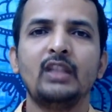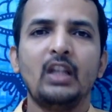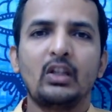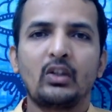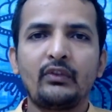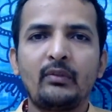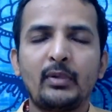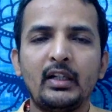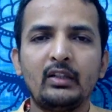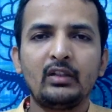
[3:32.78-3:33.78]
So if a
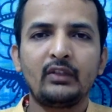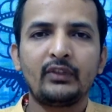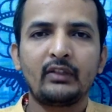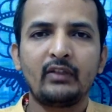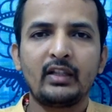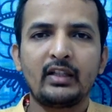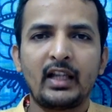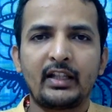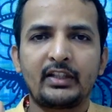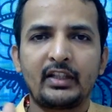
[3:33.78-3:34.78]
particular frequency
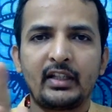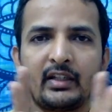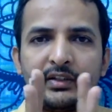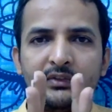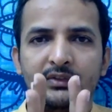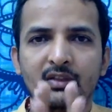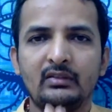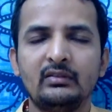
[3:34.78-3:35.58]
achieved,